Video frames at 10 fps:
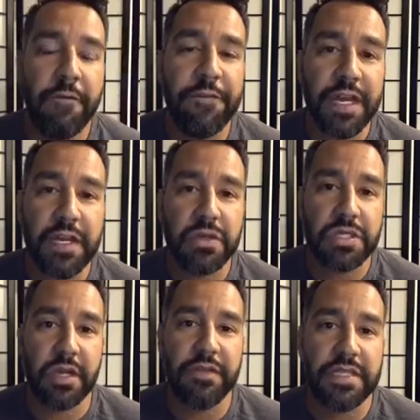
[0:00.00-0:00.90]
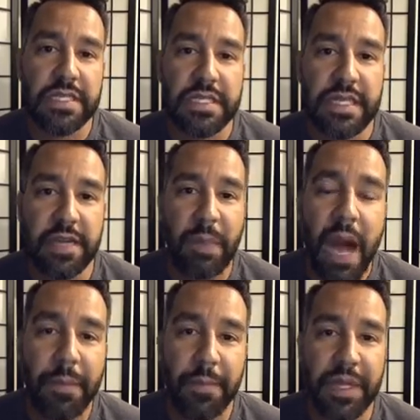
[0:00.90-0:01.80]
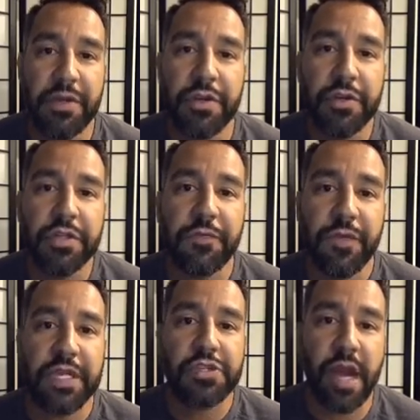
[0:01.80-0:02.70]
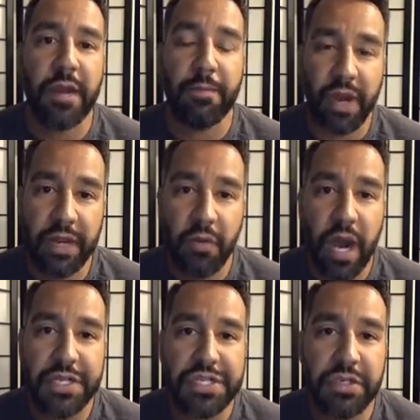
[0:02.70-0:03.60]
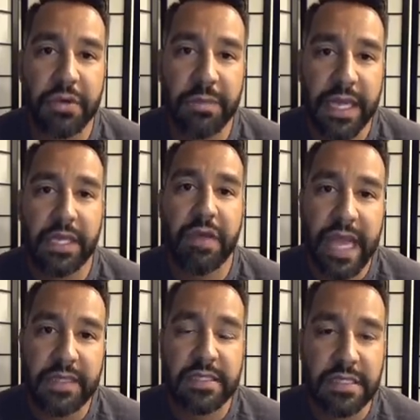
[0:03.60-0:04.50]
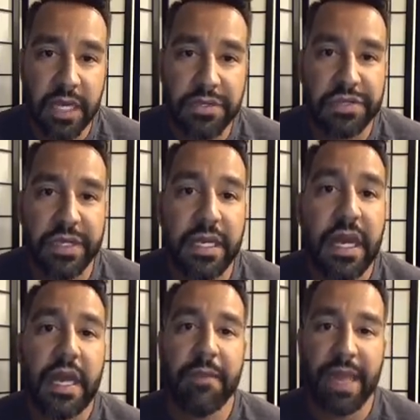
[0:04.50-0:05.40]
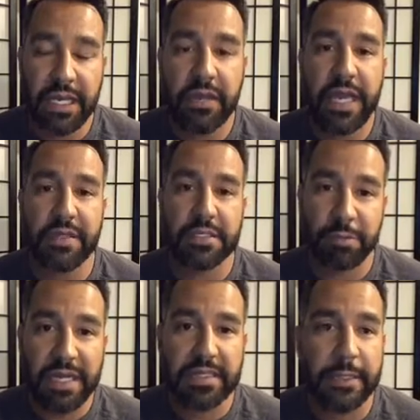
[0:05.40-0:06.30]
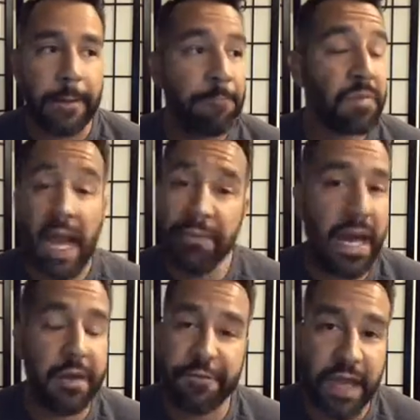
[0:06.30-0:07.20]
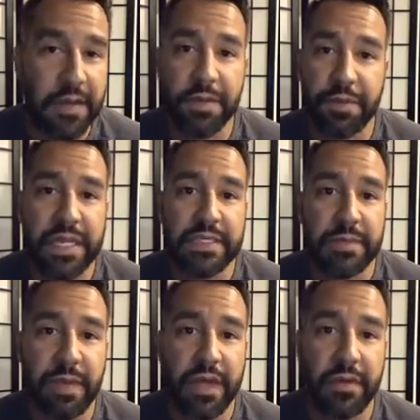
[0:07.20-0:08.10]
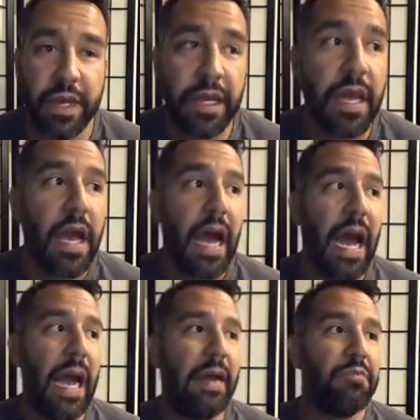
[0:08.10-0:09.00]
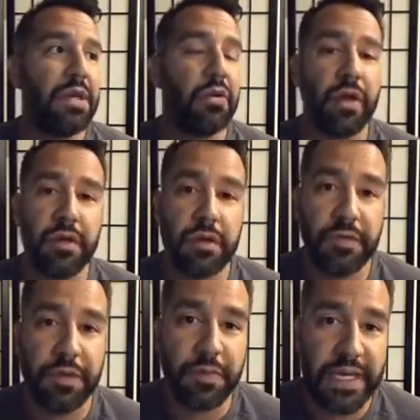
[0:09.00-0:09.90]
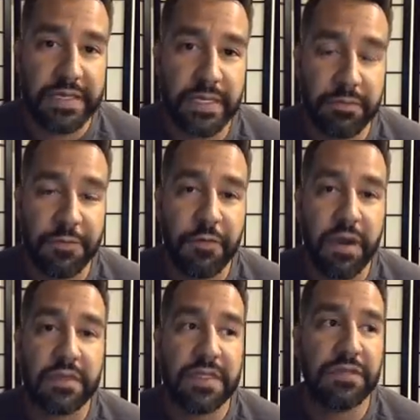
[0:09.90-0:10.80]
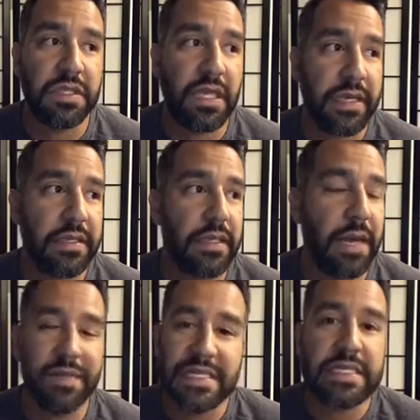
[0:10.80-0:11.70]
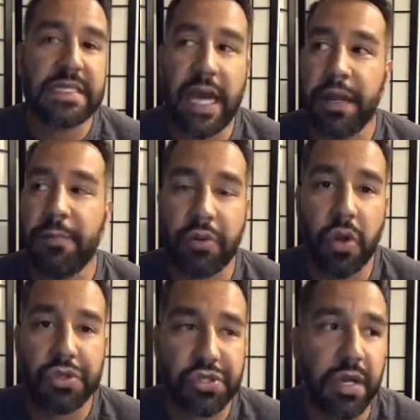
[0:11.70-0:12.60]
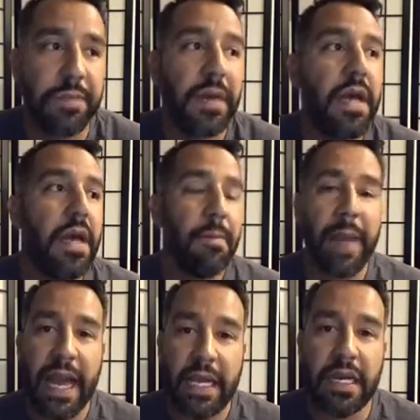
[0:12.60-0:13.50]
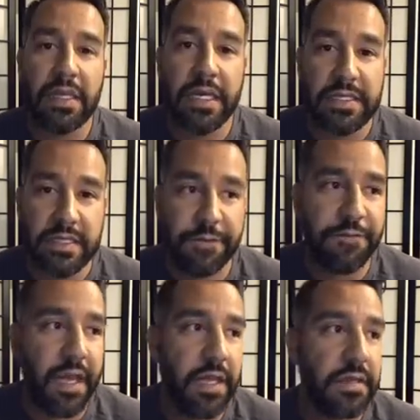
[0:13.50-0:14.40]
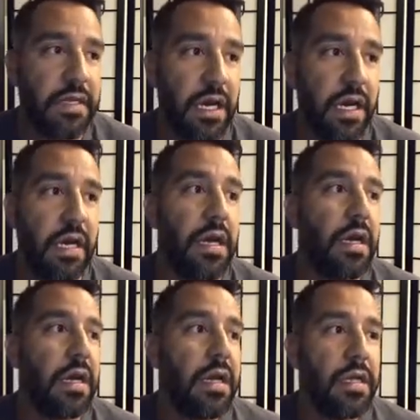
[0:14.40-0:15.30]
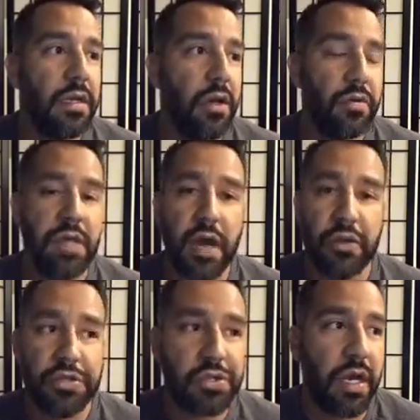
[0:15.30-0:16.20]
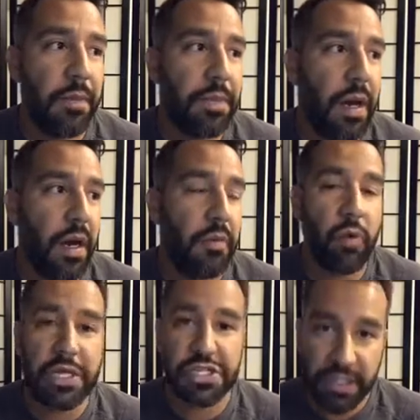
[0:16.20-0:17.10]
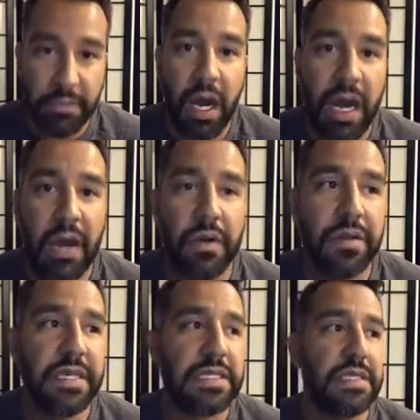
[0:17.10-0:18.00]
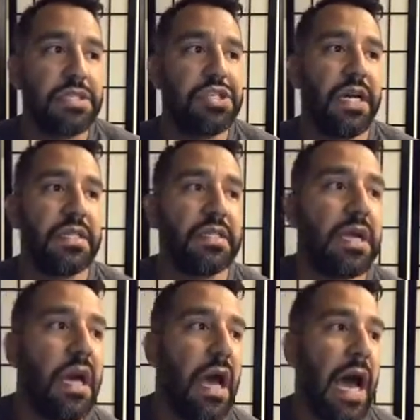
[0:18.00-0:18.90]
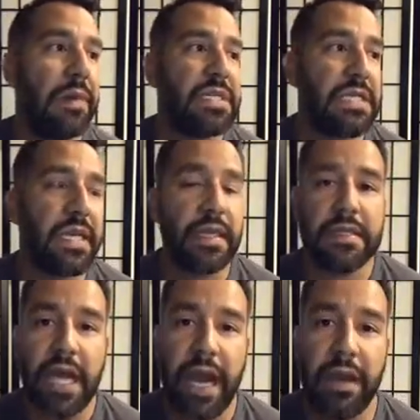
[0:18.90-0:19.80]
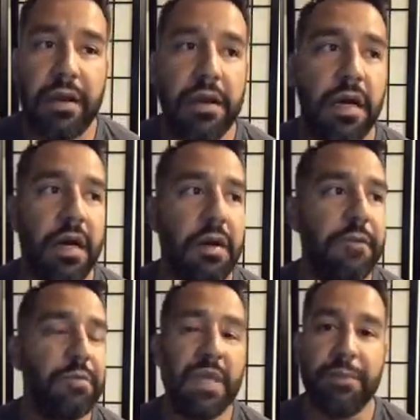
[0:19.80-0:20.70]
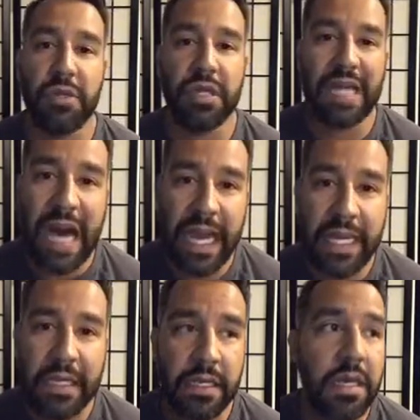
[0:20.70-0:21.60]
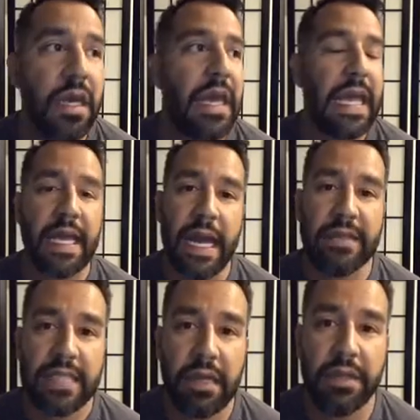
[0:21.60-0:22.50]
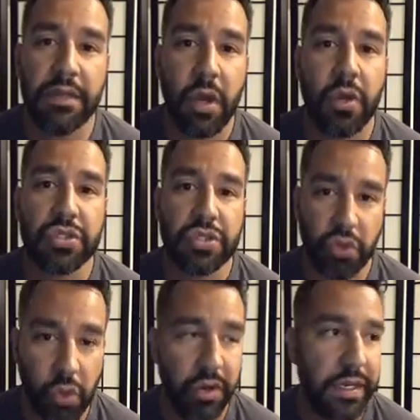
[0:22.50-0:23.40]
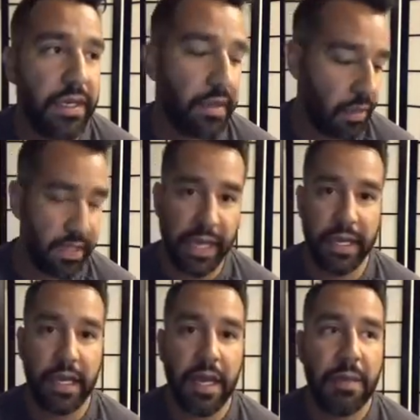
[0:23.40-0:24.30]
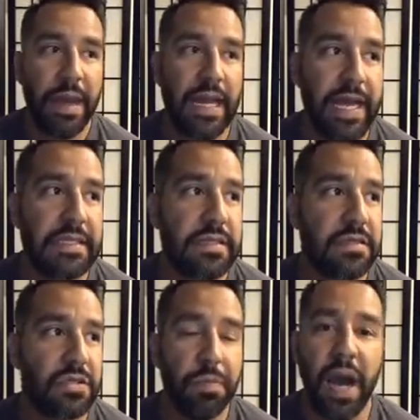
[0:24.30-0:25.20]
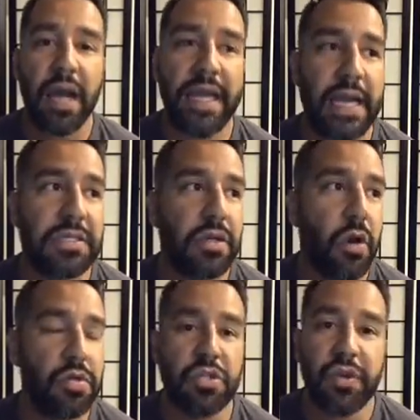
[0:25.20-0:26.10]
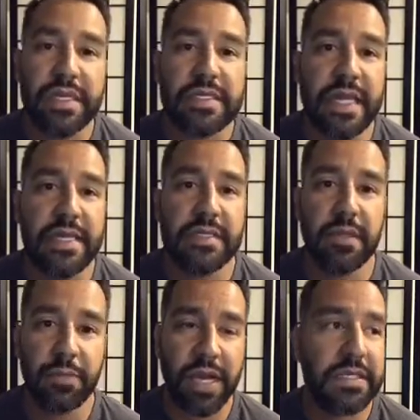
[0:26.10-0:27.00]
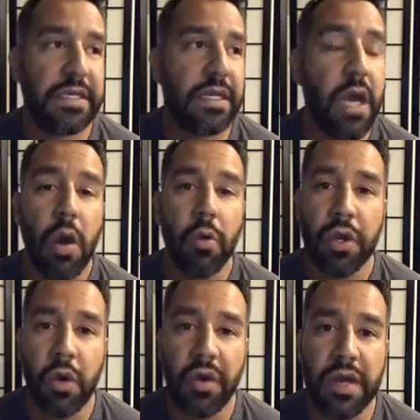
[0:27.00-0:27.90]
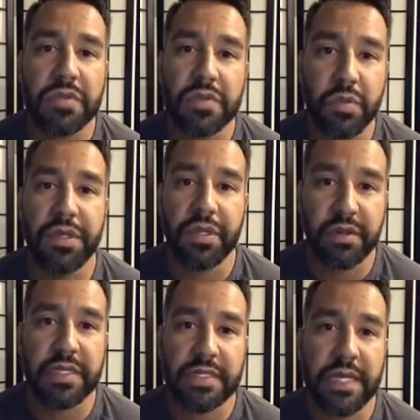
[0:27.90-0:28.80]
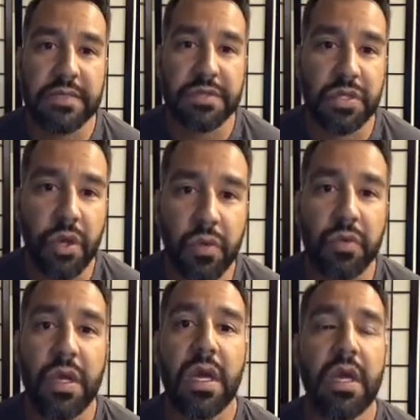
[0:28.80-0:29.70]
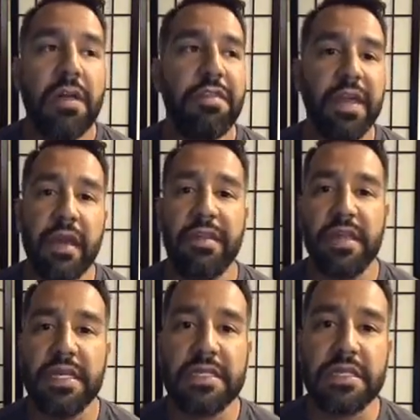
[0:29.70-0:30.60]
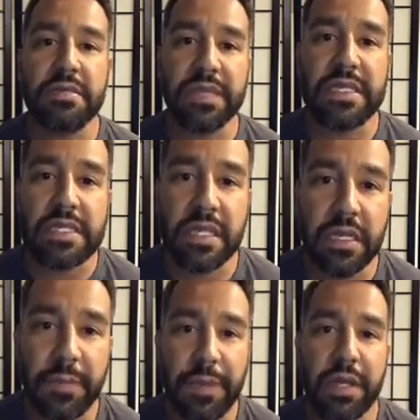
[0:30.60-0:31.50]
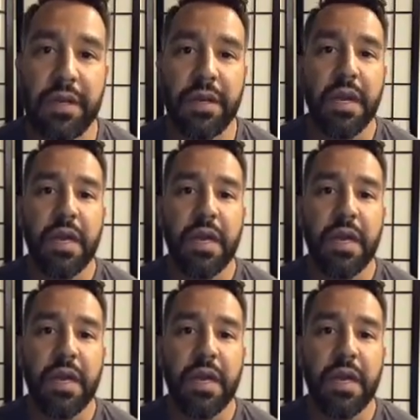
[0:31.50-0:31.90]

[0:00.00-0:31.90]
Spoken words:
video services that pop up in your news feed trying to brainwash you and make you hate this country and make you hate this president. I'm not a fan of the president, by the way. I've been critical of the president before he was even elected. This is not a pro-Trump, MAGA, let's defend, Donald Trump, Rush Limbaugh hour. This is just, I'm sick and tired of people lying and not telling the whole story, okay? My last 2 podcasts ago was criticizing the president when no one else was willing to criticize him. So don't think that this is me sitting up here